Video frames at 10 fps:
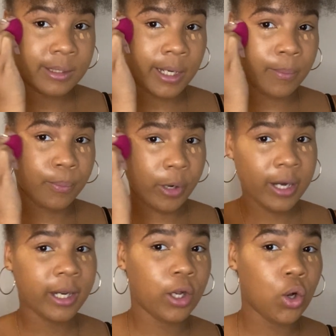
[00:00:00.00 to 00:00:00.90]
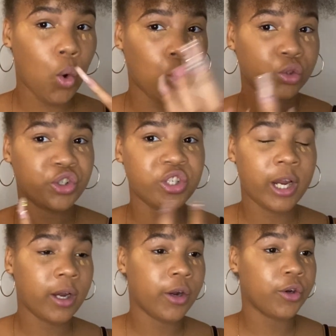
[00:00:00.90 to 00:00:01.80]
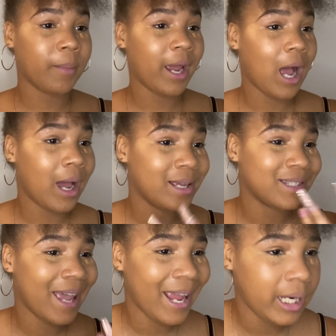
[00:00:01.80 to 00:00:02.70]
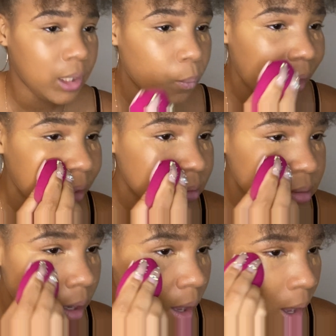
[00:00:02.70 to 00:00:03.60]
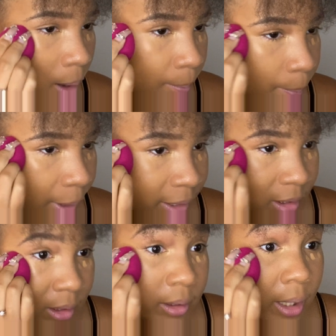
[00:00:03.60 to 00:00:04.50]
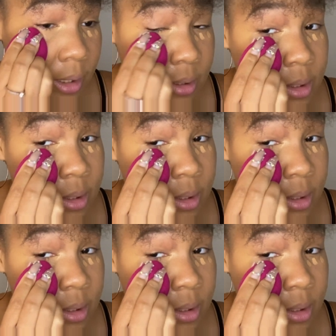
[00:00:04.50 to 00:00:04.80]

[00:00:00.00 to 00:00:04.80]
like brightening gold shade under my eyes anyways. But this